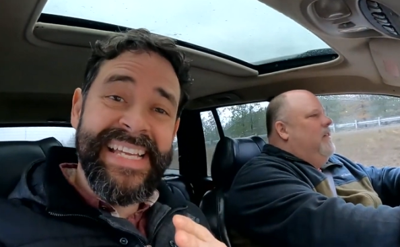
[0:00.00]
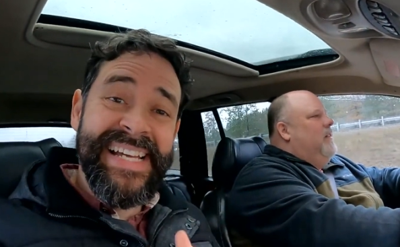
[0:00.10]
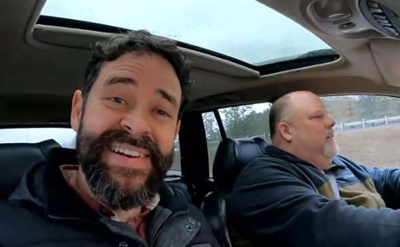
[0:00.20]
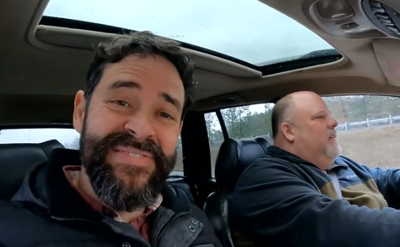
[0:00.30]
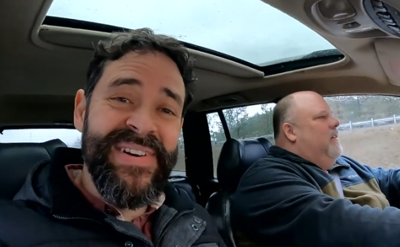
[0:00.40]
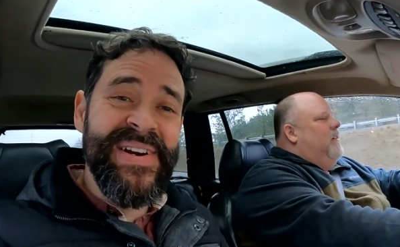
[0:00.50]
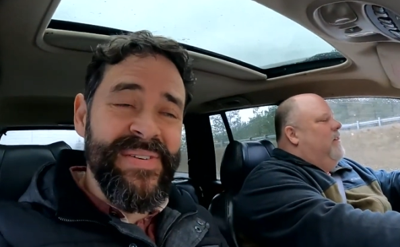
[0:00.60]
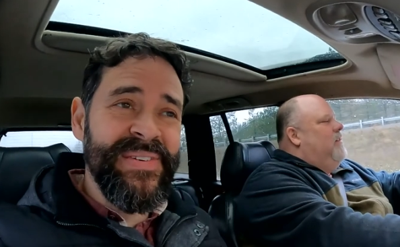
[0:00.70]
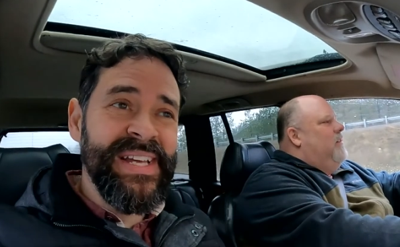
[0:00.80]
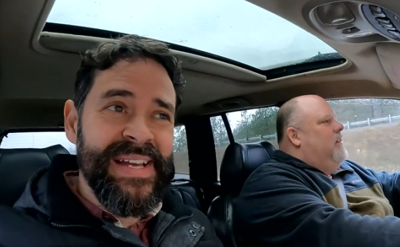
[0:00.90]

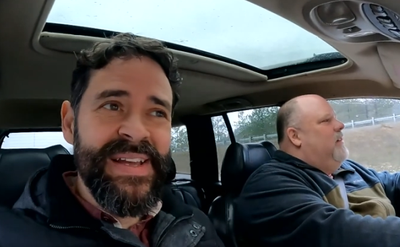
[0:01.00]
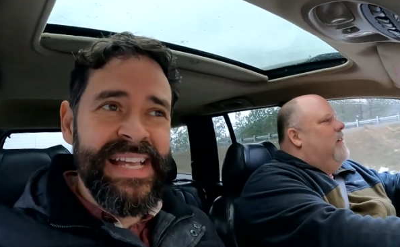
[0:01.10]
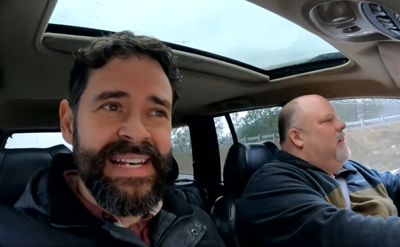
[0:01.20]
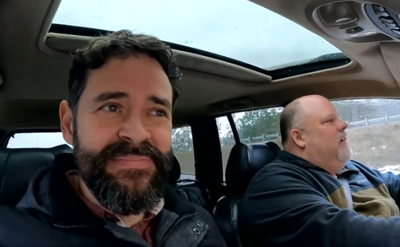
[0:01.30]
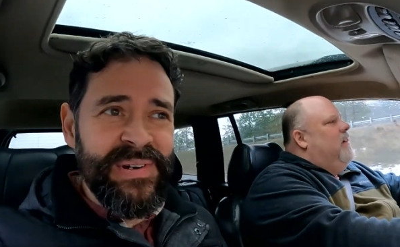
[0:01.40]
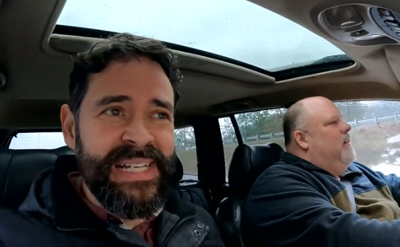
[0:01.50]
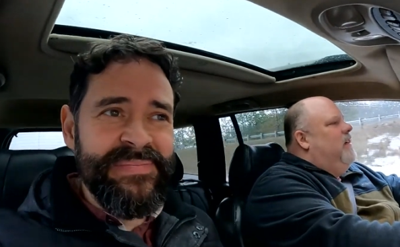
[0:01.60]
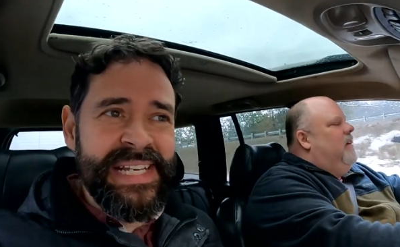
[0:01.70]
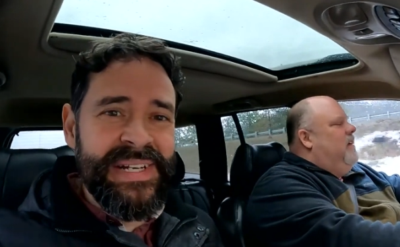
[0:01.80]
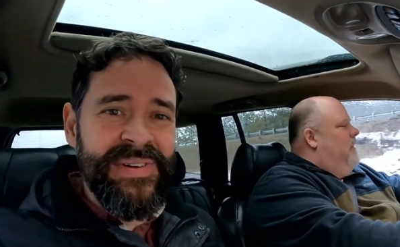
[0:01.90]
Speaker 1: Confirmed in a pretty
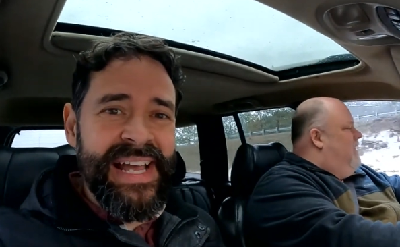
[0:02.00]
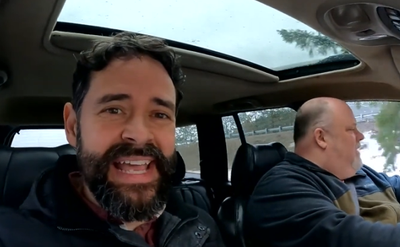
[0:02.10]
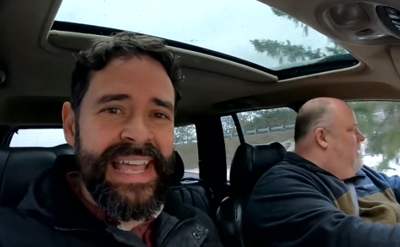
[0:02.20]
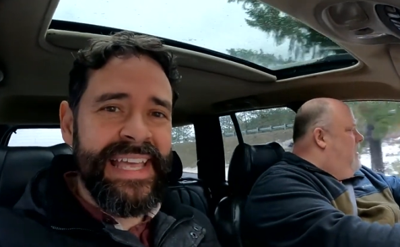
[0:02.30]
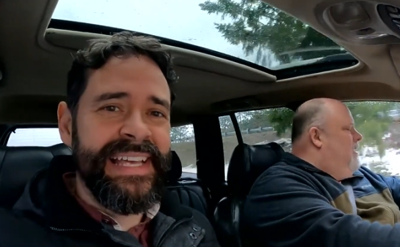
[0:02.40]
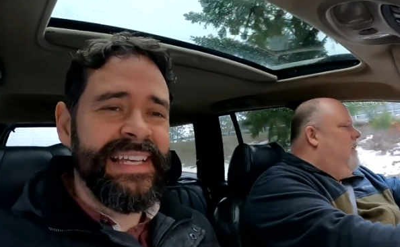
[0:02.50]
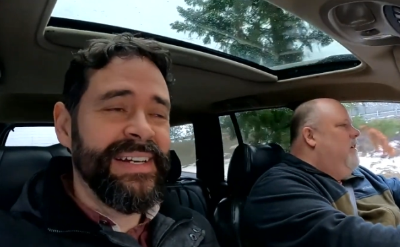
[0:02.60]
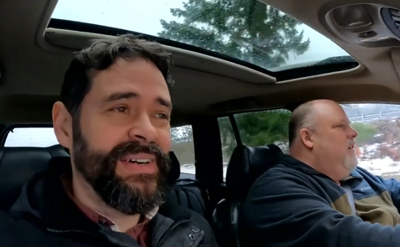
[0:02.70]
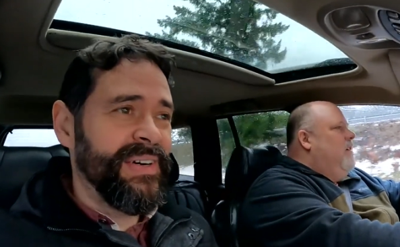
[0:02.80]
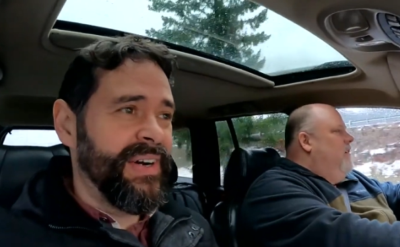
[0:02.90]
big way. I
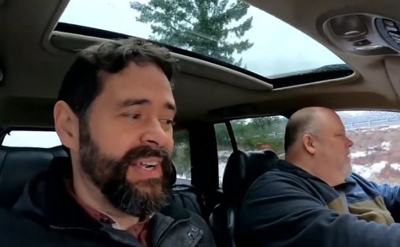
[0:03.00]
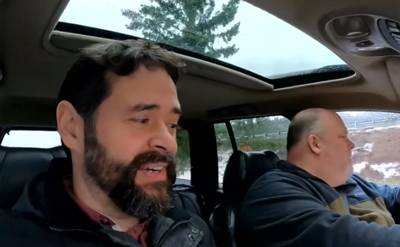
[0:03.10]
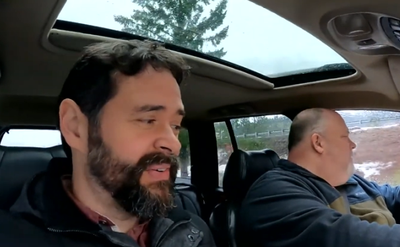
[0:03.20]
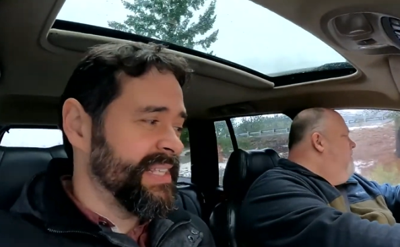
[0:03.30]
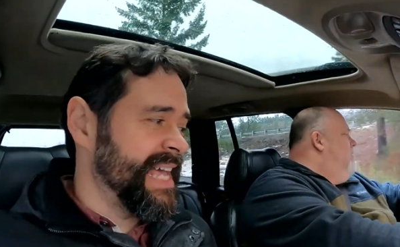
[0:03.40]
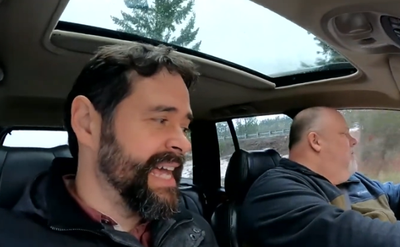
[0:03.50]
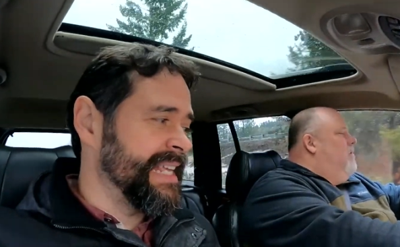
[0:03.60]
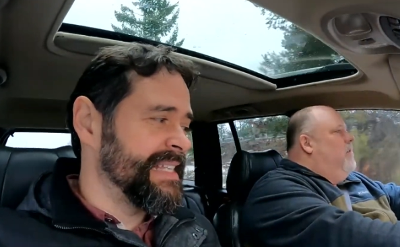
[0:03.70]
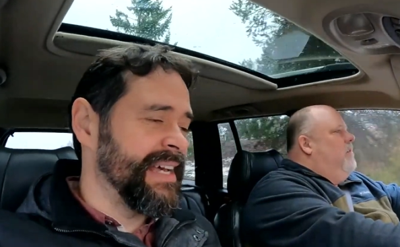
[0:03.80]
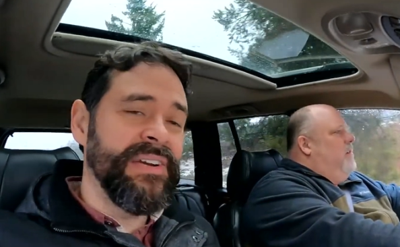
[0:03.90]
don't know what that
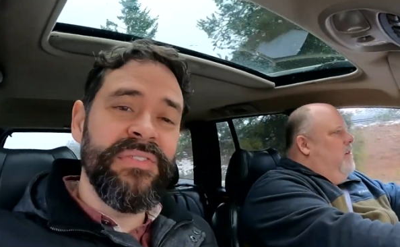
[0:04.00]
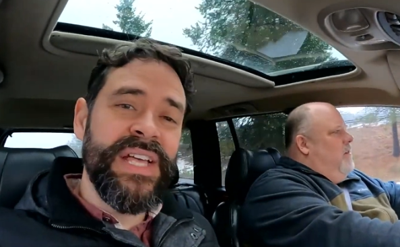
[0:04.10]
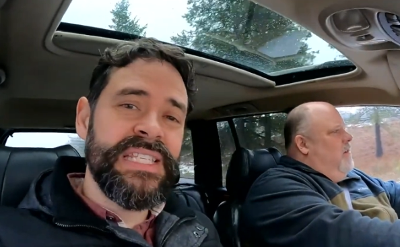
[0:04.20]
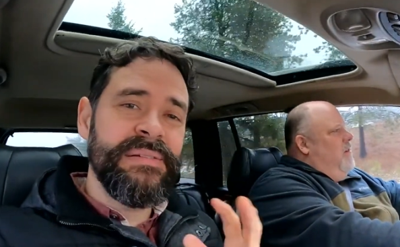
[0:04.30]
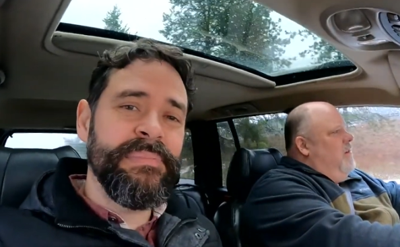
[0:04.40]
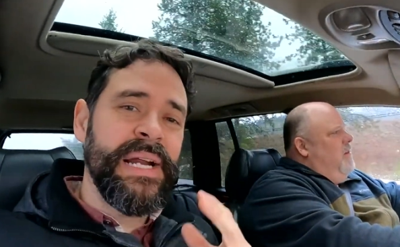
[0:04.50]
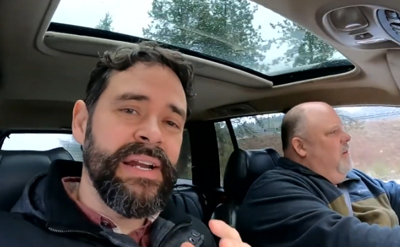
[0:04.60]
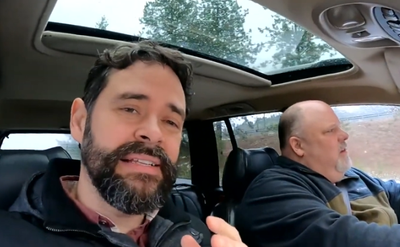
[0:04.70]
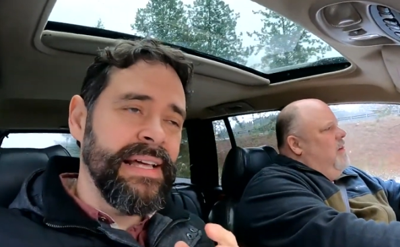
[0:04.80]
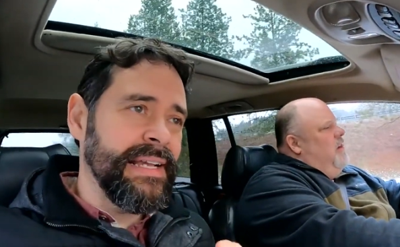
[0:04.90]
is. I don't know if that's a
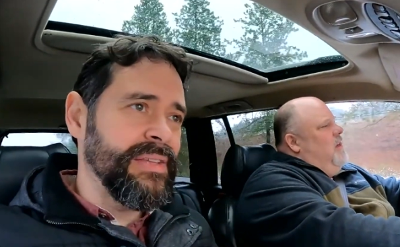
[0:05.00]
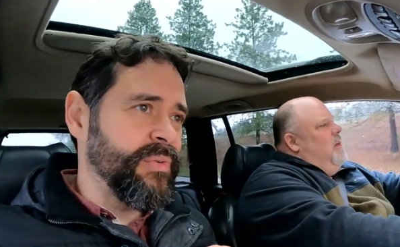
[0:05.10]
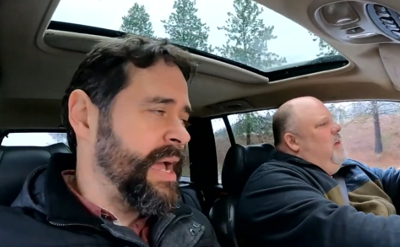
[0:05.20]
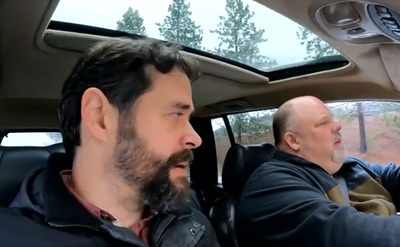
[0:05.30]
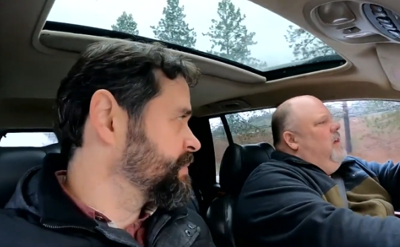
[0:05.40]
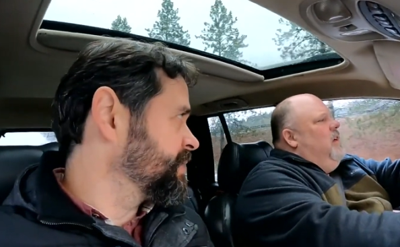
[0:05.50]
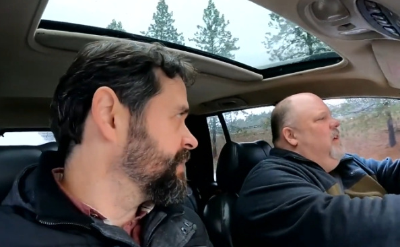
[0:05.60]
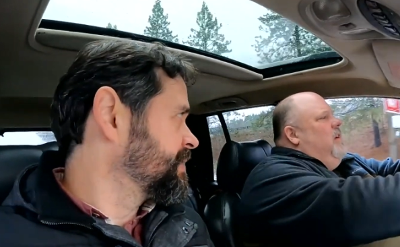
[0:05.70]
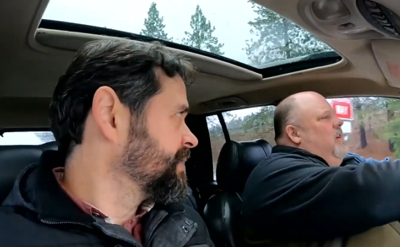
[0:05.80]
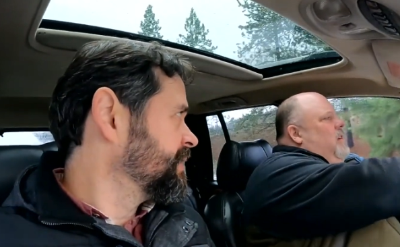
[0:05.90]
bearing like in the
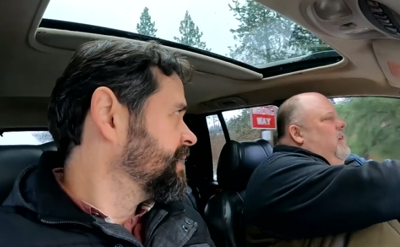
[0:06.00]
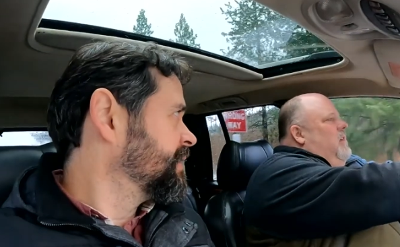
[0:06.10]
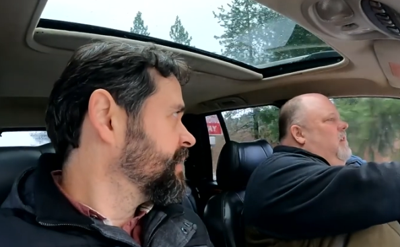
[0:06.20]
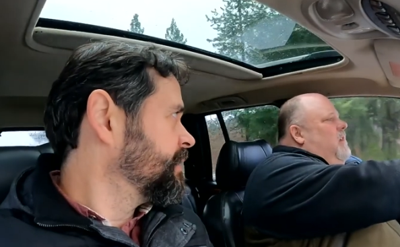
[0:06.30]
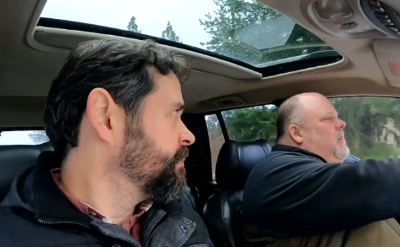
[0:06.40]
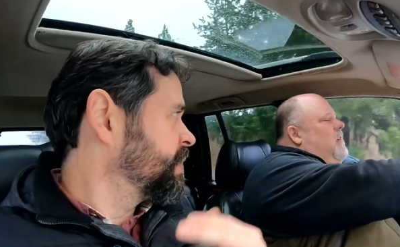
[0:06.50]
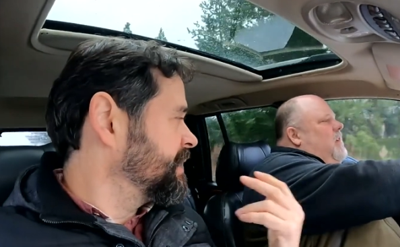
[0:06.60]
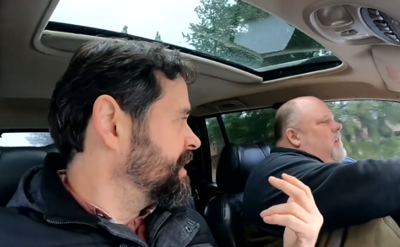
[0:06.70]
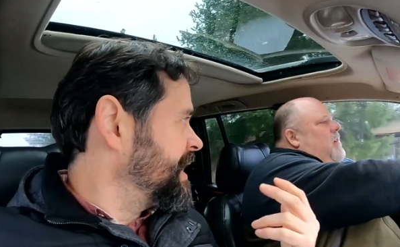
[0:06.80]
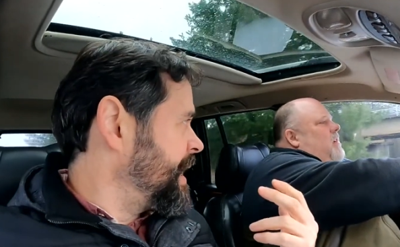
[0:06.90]
Raptor, but it
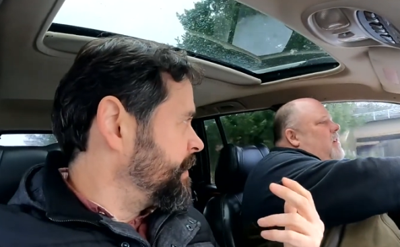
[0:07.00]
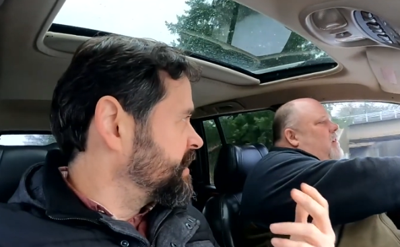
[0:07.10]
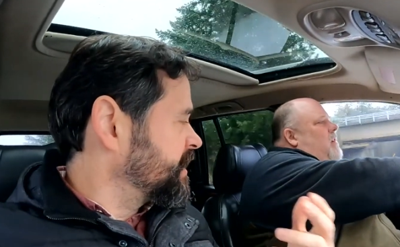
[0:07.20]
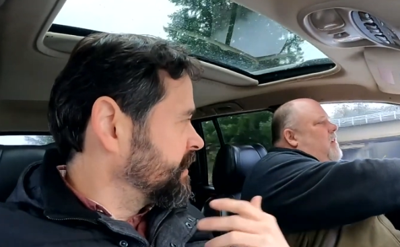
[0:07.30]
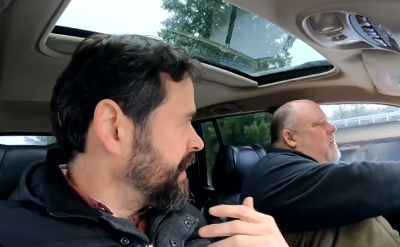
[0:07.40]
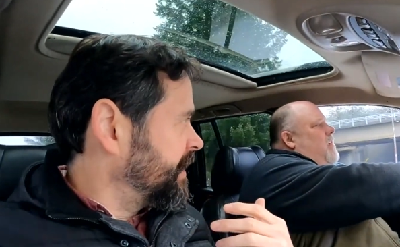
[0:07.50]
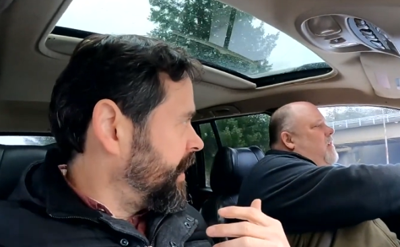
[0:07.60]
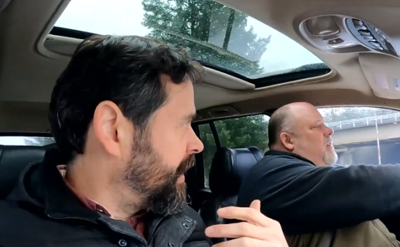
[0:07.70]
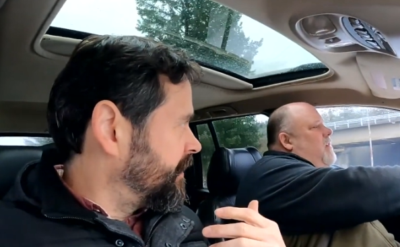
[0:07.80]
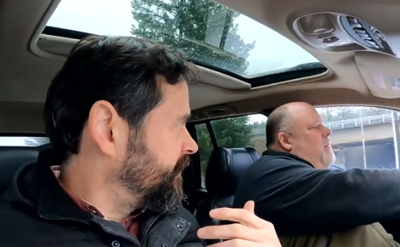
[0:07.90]
didn't happen until you let
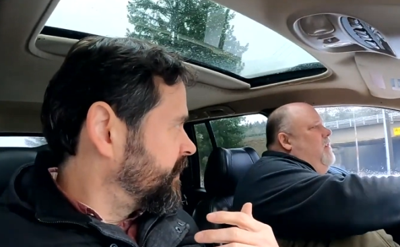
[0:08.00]
off.